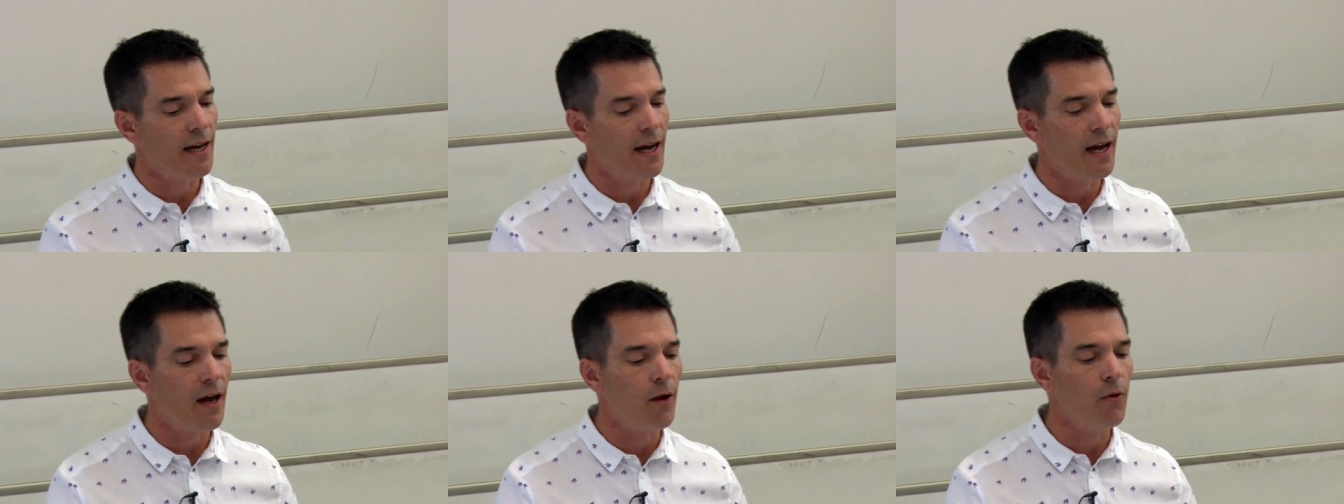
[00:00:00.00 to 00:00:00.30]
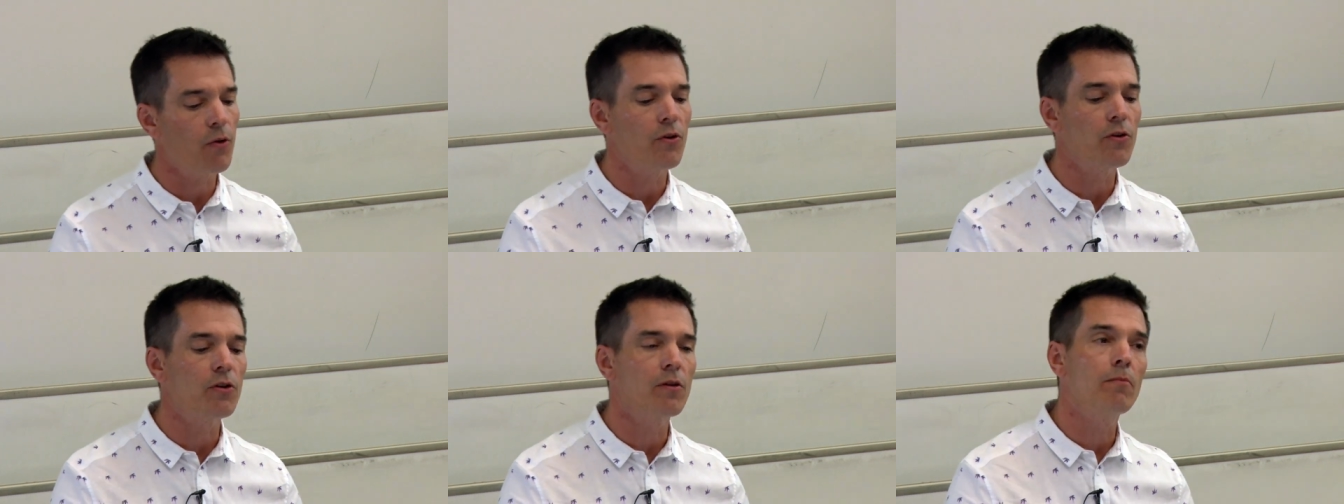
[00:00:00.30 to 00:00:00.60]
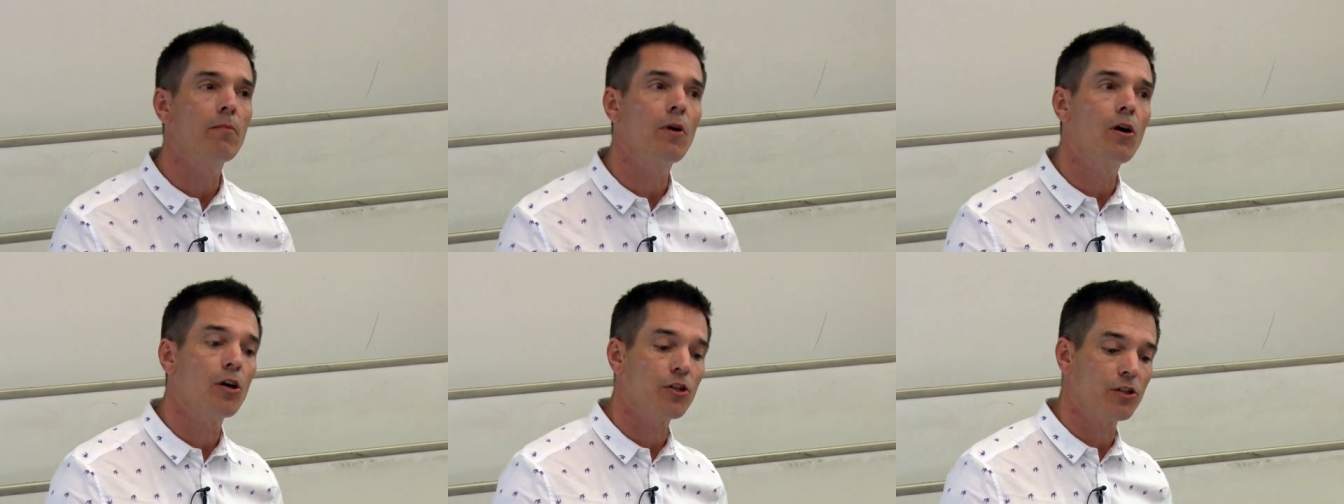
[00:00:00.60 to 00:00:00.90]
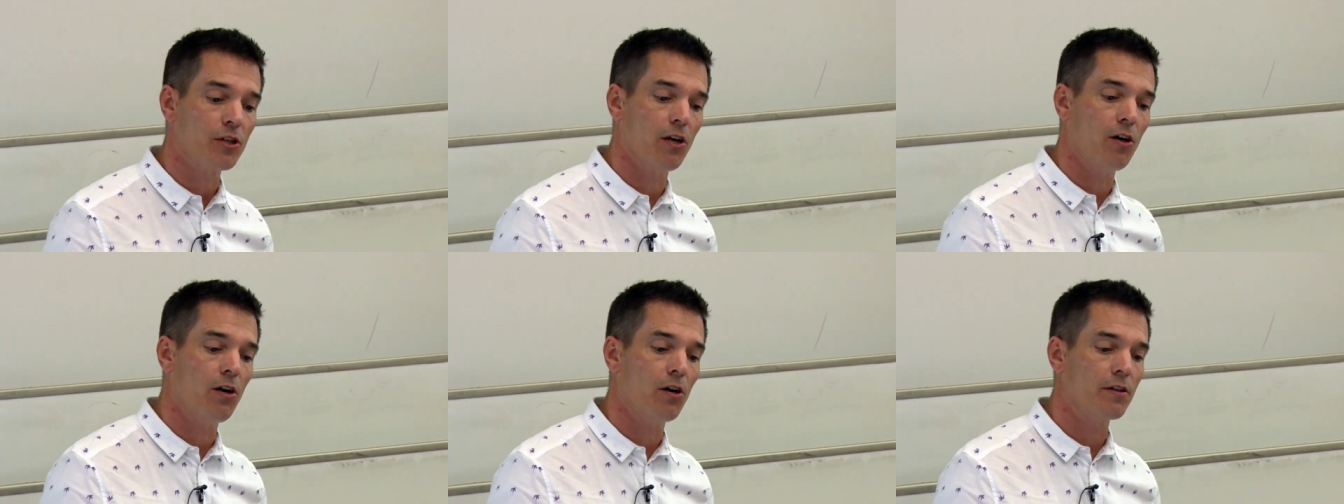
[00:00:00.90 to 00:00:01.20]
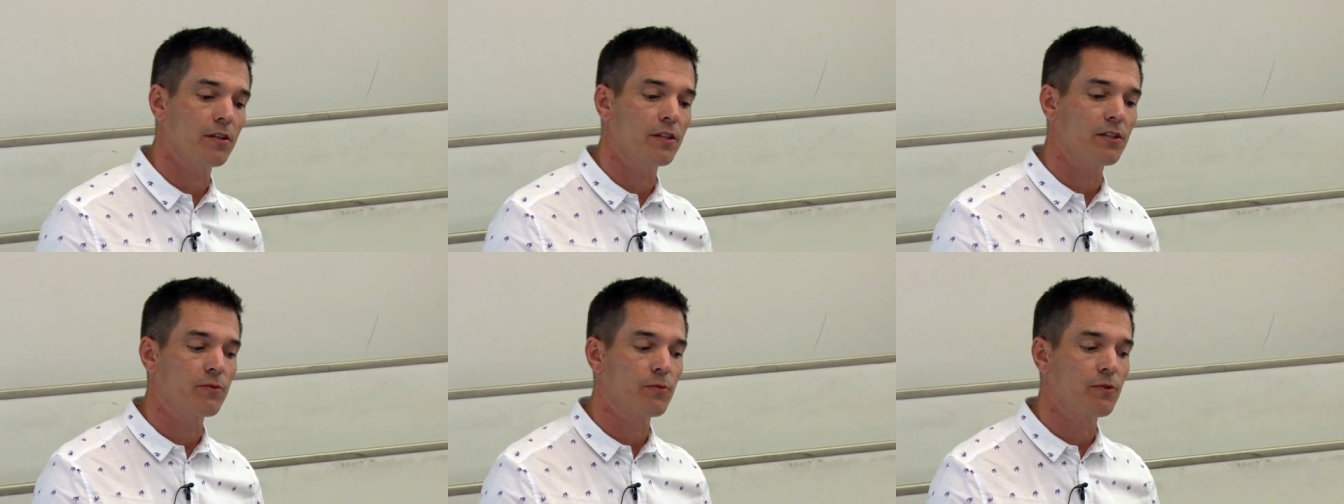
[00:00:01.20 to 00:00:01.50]
how good a martial
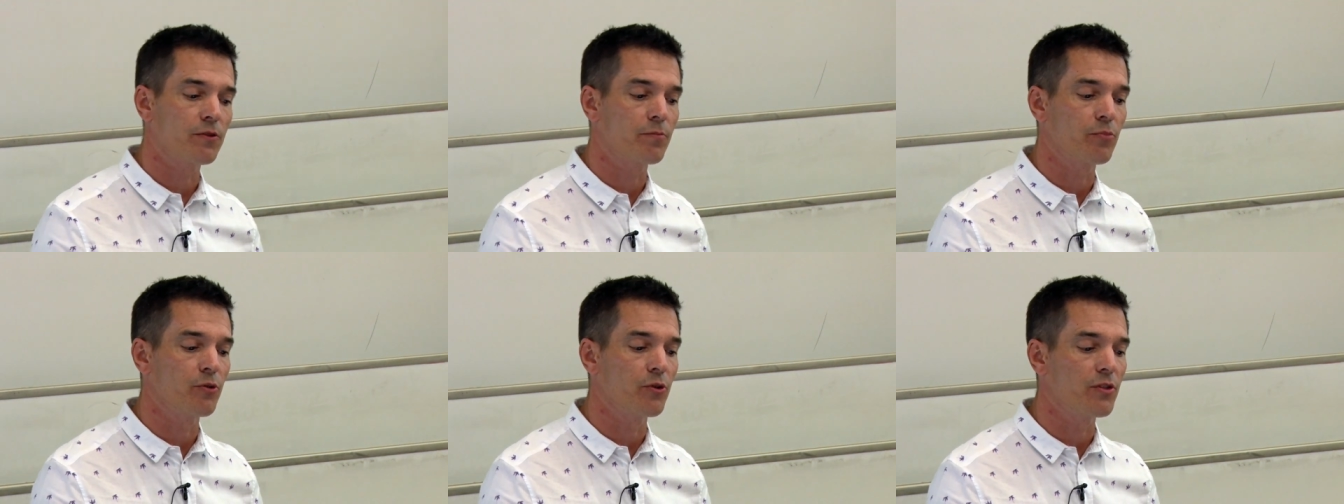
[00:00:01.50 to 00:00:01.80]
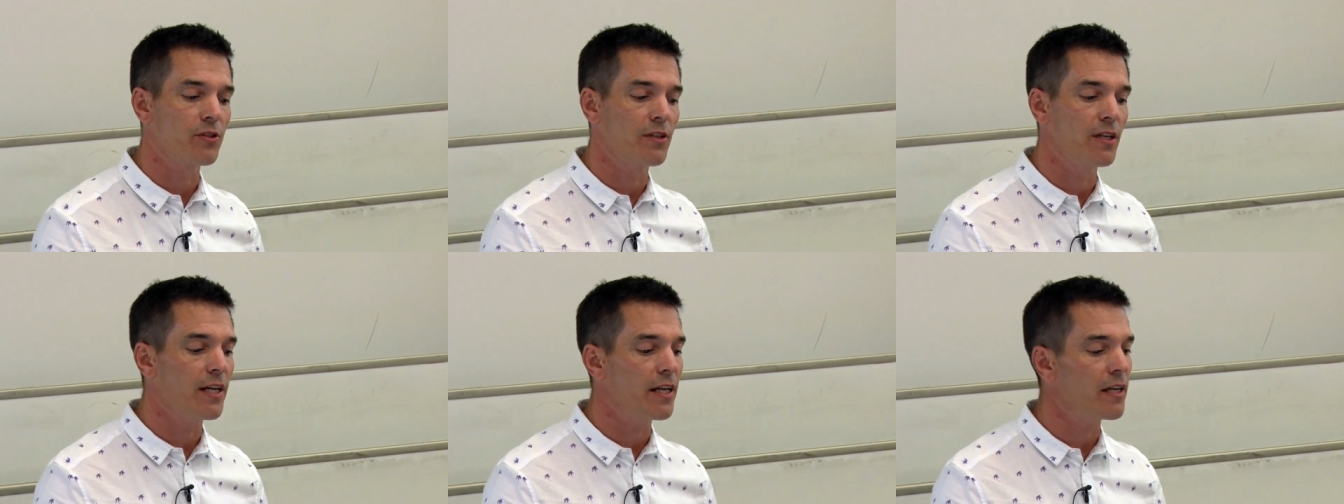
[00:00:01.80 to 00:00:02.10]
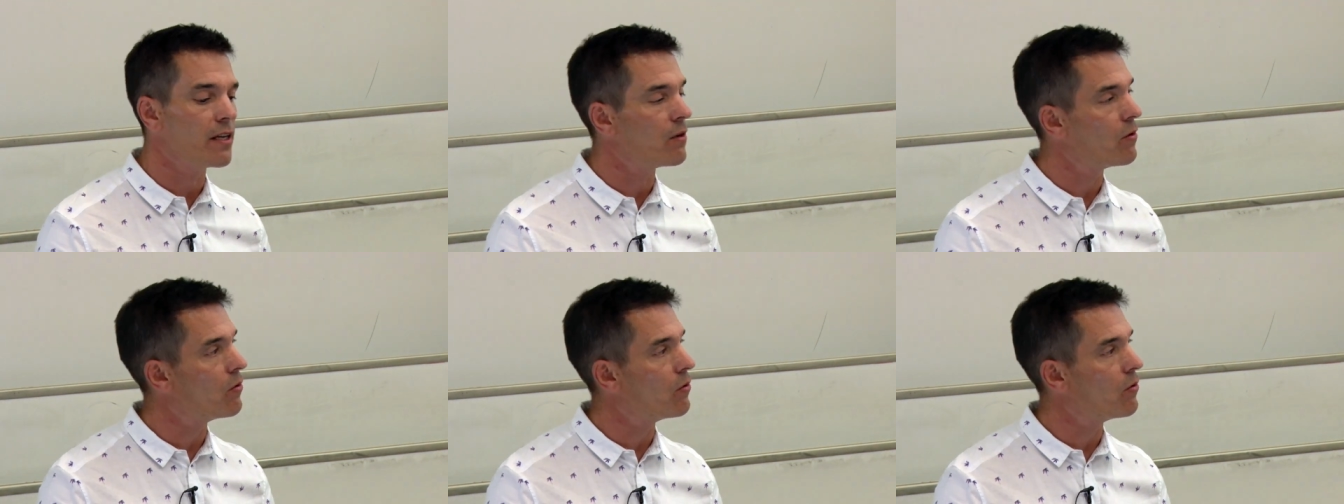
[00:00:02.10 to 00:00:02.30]
artist was Bruce Lee,